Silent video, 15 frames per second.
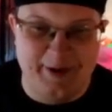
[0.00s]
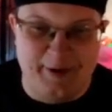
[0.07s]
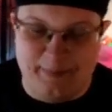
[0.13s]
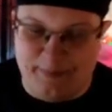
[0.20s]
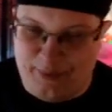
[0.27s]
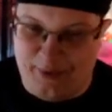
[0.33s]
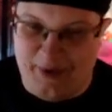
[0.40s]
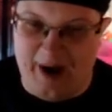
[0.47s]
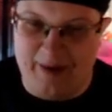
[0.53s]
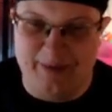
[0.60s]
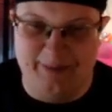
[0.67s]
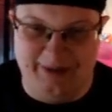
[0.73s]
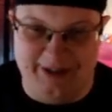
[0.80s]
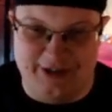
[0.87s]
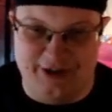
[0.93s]

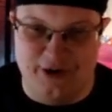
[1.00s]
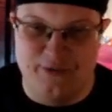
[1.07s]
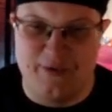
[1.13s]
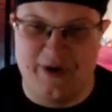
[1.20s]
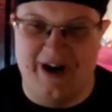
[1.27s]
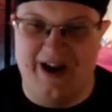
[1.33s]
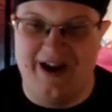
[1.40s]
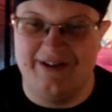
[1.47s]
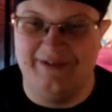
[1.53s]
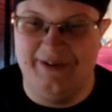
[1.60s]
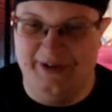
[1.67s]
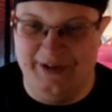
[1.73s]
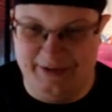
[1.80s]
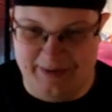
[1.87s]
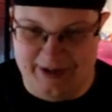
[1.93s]
Probably don't wear
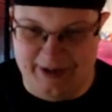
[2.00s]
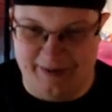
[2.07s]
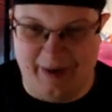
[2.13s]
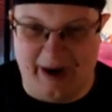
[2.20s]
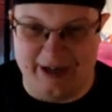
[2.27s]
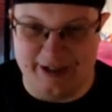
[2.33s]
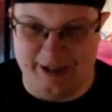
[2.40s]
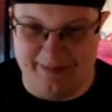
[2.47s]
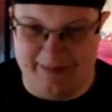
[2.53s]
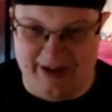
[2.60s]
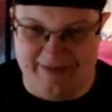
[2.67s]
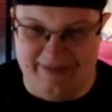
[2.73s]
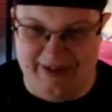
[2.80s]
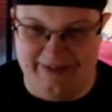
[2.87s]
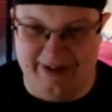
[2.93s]
headphones when you're watching my
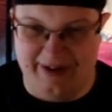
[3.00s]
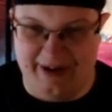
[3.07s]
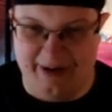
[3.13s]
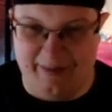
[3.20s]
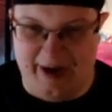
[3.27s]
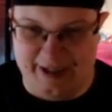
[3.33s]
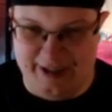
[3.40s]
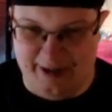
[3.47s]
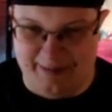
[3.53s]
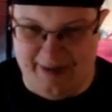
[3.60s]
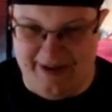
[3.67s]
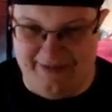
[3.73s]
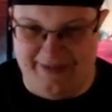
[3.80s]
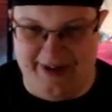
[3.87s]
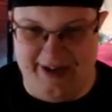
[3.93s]

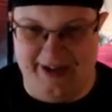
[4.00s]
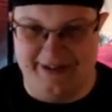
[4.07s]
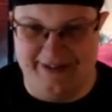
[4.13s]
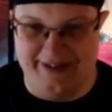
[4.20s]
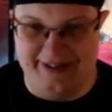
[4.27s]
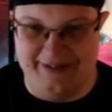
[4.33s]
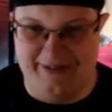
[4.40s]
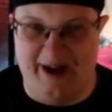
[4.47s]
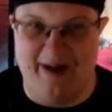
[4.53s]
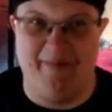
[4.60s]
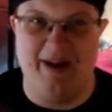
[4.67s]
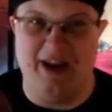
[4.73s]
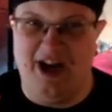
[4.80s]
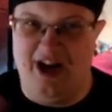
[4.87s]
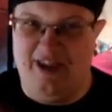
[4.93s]
videos if
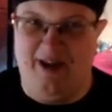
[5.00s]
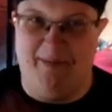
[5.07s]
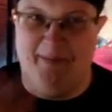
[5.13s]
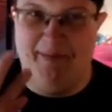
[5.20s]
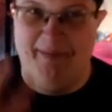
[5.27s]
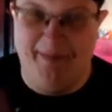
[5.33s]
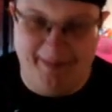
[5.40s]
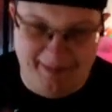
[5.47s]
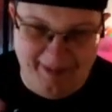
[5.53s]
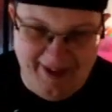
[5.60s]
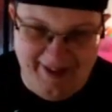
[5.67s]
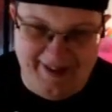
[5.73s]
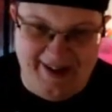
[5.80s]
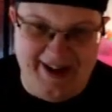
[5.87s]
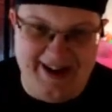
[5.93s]
I'm in them,
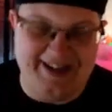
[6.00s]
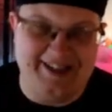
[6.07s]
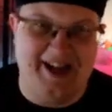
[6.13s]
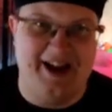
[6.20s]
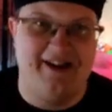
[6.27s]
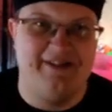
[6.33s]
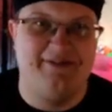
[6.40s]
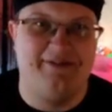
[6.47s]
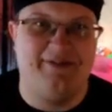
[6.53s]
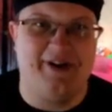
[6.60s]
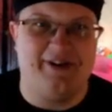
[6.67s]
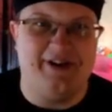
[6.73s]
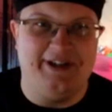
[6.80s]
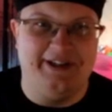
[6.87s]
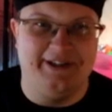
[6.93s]
as I have
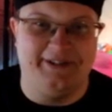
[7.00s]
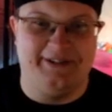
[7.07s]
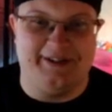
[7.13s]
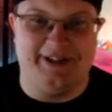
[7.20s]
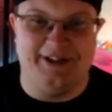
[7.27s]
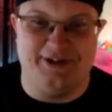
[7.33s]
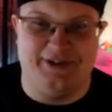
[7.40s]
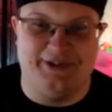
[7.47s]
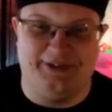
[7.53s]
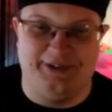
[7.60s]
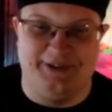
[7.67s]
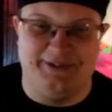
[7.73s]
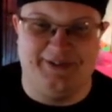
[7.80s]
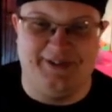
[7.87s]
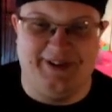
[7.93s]
very little control
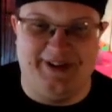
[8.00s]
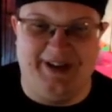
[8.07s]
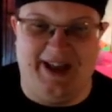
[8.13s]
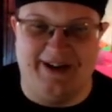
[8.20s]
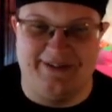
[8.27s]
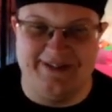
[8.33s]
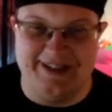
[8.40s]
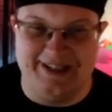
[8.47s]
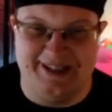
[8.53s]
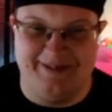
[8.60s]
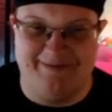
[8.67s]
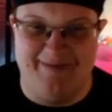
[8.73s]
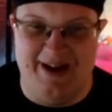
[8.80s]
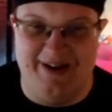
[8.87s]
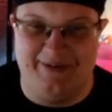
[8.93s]
over the loudness
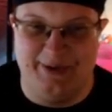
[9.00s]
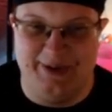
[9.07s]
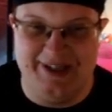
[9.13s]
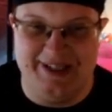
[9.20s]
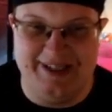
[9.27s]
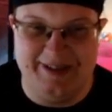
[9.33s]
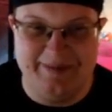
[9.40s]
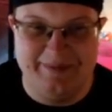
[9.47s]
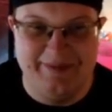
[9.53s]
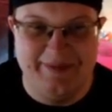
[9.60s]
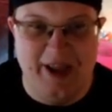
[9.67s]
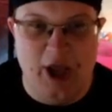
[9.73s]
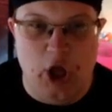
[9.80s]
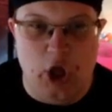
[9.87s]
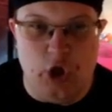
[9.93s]
of my voice.
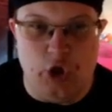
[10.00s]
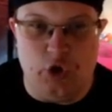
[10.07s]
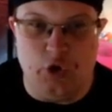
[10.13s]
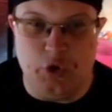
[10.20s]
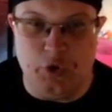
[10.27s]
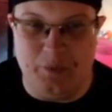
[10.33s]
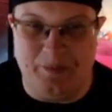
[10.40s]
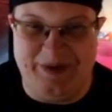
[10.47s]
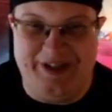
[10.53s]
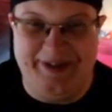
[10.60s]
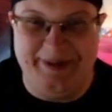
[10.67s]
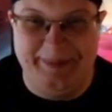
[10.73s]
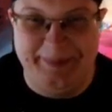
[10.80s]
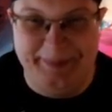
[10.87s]
Oops.